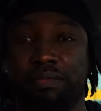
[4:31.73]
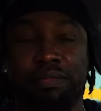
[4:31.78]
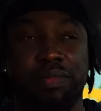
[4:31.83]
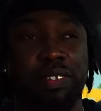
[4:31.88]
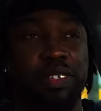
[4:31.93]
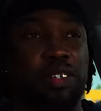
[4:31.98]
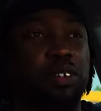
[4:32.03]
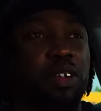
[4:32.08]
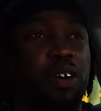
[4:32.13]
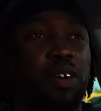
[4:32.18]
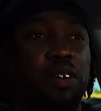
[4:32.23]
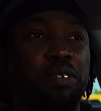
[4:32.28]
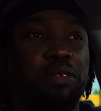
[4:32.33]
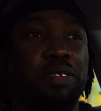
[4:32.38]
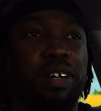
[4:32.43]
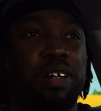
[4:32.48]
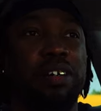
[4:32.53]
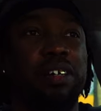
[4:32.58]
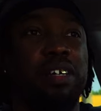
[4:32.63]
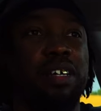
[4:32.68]
you know,
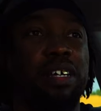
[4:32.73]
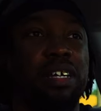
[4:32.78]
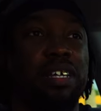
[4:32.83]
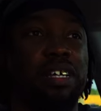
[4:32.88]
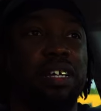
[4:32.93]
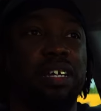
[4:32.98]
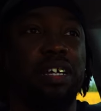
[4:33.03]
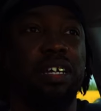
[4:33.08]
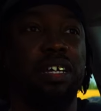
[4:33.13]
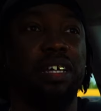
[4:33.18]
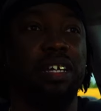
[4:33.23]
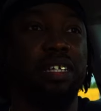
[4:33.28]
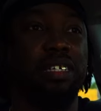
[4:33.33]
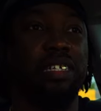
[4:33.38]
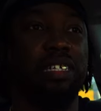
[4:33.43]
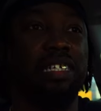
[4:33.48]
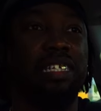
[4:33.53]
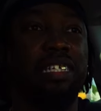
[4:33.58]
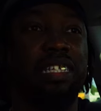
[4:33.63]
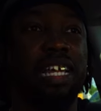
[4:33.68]

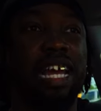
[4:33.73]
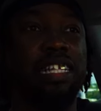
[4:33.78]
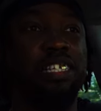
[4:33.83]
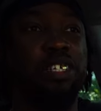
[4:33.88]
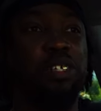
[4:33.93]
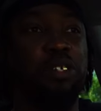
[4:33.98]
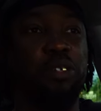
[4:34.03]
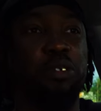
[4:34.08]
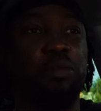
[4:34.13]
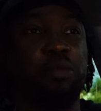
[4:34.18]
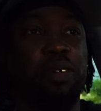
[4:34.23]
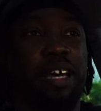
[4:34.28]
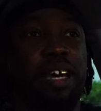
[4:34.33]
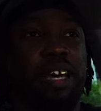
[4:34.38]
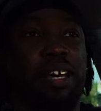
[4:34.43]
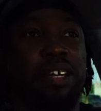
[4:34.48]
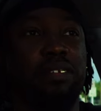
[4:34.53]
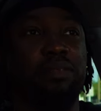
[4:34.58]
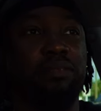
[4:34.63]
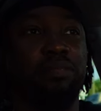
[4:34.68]
just stay tuned,
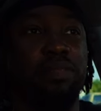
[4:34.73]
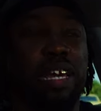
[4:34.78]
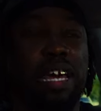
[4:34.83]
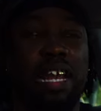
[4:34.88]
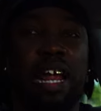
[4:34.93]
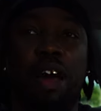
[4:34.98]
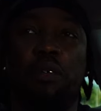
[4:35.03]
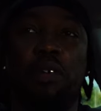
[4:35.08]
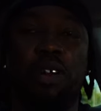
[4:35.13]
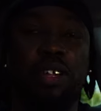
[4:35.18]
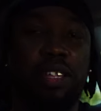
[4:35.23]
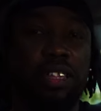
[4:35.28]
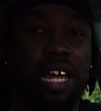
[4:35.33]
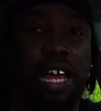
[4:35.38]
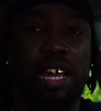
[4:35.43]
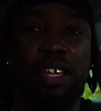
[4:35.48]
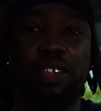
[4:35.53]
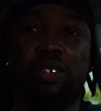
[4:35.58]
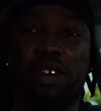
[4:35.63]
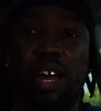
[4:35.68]
man. And I want to
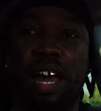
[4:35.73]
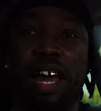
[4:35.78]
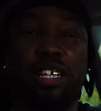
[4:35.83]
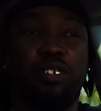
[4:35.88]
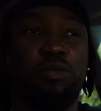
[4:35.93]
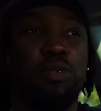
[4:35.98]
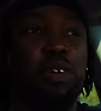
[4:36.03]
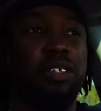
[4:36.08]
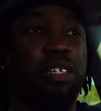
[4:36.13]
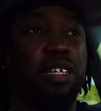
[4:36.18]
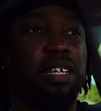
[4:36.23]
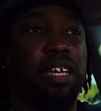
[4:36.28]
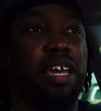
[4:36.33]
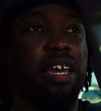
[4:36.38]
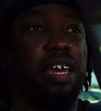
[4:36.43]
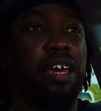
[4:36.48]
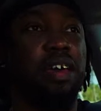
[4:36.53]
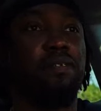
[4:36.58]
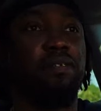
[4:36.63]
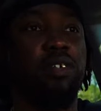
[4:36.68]
thank you guys once
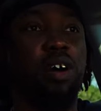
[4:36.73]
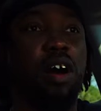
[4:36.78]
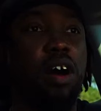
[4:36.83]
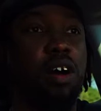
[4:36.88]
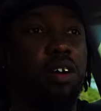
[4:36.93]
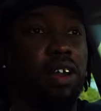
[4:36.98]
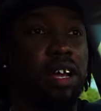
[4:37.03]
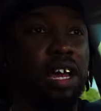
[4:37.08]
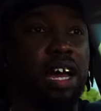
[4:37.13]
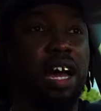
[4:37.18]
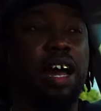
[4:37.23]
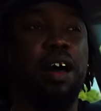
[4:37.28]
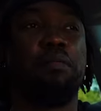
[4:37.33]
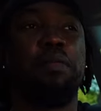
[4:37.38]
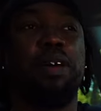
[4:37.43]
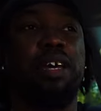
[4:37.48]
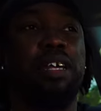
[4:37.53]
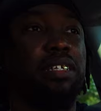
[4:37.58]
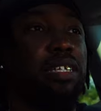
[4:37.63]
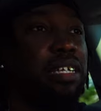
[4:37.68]
again for all the
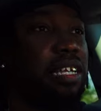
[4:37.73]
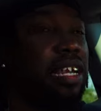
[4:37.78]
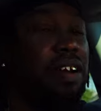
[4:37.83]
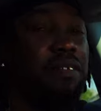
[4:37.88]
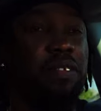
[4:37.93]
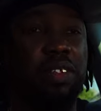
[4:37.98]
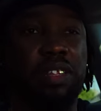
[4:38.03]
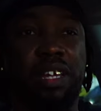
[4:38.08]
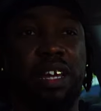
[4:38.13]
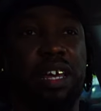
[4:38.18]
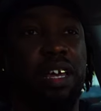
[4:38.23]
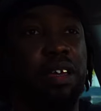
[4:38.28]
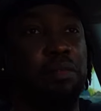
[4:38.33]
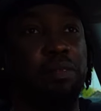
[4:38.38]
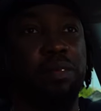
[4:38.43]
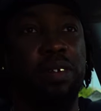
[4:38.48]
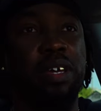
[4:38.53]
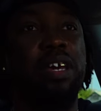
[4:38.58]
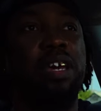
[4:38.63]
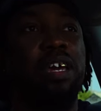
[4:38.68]
comments and everything.
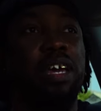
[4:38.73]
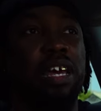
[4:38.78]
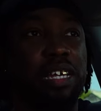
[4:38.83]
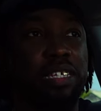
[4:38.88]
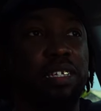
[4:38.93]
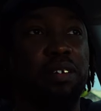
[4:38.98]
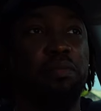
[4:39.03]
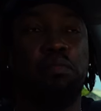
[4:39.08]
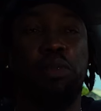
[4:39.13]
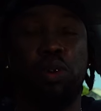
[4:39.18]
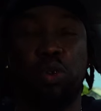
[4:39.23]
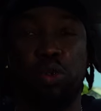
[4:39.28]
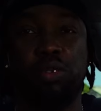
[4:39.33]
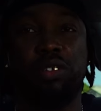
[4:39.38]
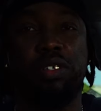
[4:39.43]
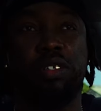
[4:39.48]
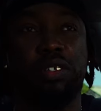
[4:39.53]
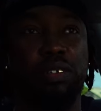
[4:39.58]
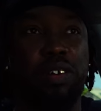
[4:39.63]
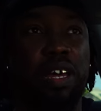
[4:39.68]
It's a
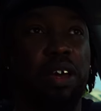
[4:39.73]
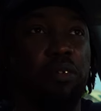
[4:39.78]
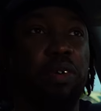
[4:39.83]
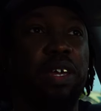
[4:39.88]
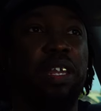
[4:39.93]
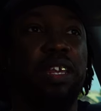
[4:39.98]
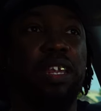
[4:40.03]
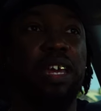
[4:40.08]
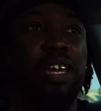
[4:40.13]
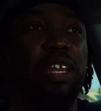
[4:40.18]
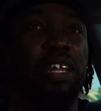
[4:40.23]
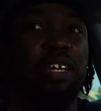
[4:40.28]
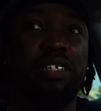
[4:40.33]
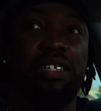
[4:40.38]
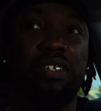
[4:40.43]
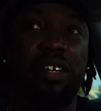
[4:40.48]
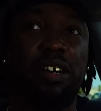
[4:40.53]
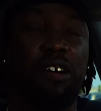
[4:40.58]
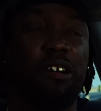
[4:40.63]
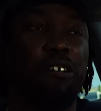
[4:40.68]
boost, and we need it.
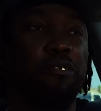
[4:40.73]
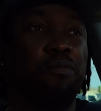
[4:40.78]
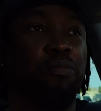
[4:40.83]
So,